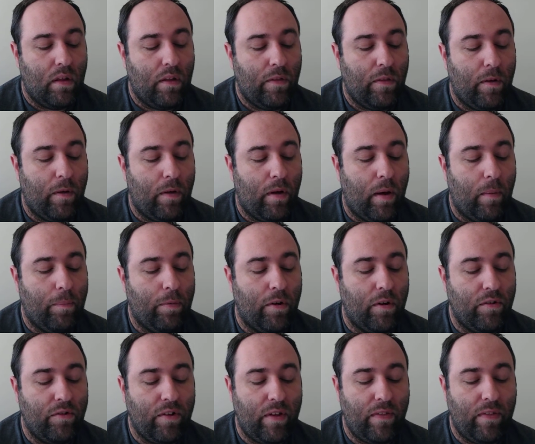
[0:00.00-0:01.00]
they're
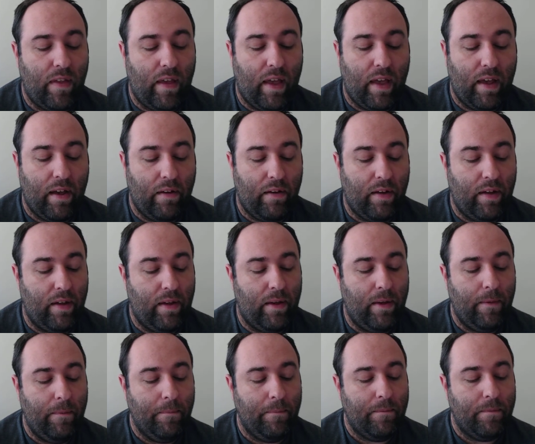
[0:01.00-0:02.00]
approaching the area.